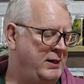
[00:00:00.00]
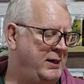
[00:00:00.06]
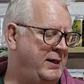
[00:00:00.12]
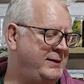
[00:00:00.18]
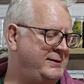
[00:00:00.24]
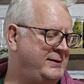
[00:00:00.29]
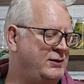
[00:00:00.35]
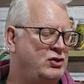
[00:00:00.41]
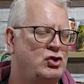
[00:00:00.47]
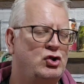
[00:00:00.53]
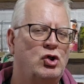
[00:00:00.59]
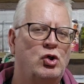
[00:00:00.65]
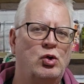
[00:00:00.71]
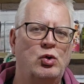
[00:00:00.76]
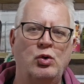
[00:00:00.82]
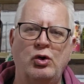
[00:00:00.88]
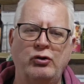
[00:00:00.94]
It is
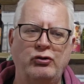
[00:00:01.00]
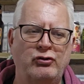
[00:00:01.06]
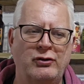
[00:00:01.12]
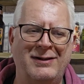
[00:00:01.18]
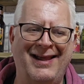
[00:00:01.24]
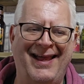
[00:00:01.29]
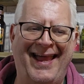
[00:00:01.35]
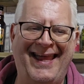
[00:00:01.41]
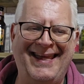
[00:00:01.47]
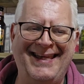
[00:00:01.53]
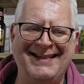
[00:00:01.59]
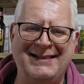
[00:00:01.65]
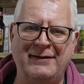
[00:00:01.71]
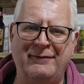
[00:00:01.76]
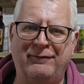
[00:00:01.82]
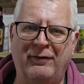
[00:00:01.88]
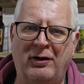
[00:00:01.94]

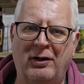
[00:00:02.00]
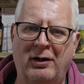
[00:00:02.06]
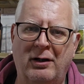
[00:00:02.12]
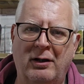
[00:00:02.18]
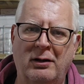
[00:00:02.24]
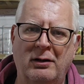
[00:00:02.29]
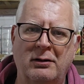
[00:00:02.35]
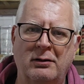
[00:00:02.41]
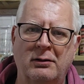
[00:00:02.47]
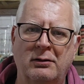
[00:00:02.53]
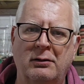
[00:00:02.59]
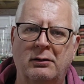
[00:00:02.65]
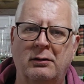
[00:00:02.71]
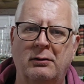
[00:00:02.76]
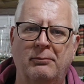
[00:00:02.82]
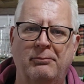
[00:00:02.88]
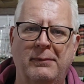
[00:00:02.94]
284
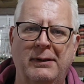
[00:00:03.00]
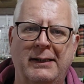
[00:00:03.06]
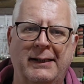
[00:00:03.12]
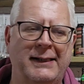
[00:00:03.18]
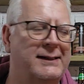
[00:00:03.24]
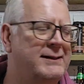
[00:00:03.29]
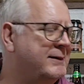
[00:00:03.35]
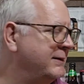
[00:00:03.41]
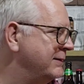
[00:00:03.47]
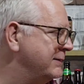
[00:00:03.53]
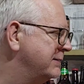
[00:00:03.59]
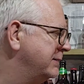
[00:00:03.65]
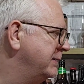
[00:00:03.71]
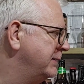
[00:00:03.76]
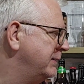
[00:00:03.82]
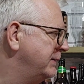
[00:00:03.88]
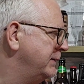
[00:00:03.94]
millilitres,
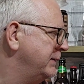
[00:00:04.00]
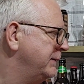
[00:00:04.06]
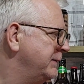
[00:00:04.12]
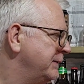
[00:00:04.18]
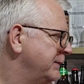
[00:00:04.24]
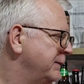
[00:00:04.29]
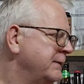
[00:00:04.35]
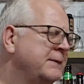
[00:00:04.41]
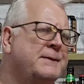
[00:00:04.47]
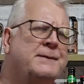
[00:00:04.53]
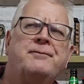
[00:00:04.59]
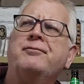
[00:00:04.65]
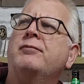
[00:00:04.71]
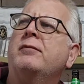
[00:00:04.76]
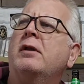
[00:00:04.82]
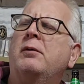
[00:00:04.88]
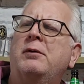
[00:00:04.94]

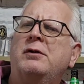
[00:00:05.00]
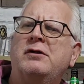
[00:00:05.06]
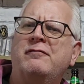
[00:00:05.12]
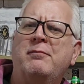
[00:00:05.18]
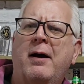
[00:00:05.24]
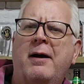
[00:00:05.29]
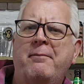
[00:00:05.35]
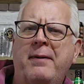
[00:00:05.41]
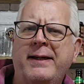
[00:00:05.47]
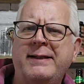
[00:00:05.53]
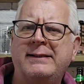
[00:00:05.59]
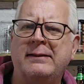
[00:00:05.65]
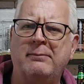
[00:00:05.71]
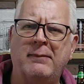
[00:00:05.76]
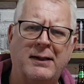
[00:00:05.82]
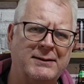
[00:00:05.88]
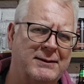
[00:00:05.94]
which, if my basic
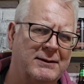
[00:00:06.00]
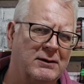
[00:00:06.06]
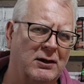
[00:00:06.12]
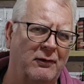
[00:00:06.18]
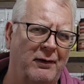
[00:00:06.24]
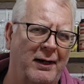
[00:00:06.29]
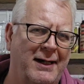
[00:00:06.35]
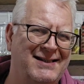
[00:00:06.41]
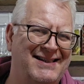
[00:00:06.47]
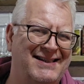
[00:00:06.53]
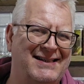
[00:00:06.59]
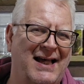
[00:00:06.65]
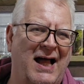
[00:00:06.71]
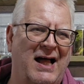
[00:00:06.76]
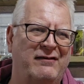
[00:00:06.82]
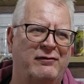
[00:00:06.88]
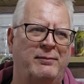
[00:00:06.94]
maths is correct, is
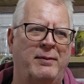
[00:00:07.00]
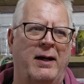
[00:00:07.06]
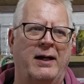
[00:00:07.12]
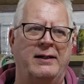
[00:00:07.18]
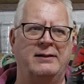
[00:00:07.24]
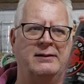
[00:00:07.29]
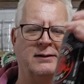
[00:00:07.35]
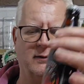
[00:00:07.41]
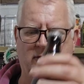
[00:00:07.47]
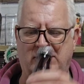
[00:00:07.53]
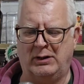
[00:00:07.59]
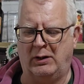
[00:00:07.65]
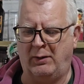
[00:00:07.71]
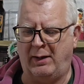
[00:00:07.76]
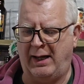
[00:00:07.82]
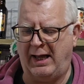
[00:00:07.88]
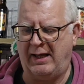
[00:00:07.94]
half a pint. So
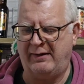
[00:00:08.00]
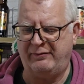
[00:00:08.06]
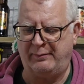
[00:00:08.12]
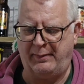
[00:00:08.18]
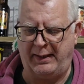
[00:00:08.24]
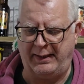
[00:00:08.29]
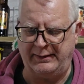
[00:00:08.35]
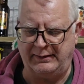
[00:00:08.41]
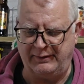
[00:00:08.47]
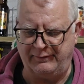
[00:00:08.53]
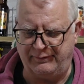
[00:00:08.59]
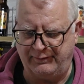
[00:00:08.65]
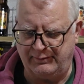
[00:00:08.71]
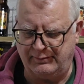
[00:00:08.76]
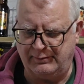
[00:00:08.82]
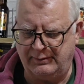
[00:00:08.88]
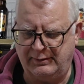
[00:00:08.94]
half a pint of
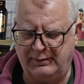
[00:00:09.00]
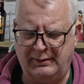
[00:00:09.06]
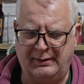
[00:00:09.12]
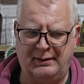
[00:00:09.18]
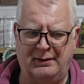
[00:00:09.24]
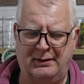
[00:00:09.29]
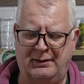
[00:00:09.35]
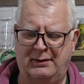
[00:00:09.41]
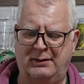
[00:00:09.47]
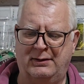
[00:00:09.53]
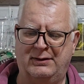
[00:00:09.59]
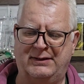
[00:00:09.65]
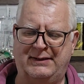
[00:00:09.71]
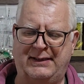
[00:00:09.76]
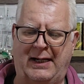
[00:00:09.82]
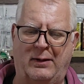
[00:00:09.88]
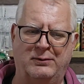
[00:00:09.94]

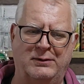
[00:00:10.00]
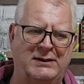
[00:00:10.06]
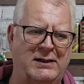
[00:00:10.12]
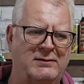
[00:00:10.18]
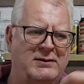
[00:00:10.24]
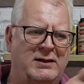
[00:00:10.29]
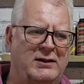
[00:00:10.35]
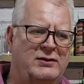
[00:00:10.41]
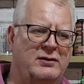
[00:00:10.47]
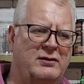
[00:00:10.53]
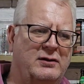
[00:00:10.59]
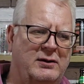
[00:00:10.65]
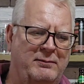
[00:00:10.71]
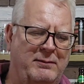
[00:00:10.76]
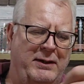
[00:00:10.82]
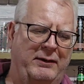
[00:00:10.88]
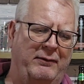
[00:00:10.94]
stout. It sounds like
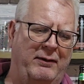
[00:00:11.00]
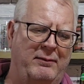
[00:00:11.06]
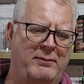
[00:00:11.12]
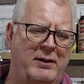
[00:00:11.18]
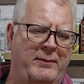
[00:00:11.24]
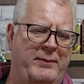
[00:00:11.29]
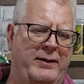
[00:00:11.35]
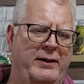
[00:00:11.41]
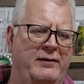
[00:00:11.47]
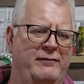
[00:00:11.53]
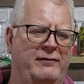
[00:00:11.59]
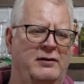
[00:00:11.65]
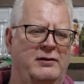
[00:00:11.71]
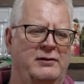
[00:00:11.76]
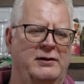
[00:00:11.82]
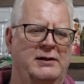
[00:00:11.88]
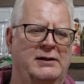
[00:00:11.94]
something my grandma might have
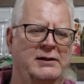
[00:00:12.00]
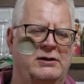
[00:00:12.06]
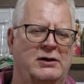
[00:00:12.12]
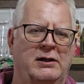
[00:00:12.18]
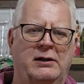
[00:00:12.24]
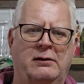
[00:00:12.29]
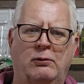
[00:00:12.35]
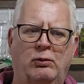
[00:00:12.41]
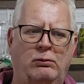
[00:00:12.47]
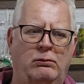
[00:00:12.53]
ordered, actually.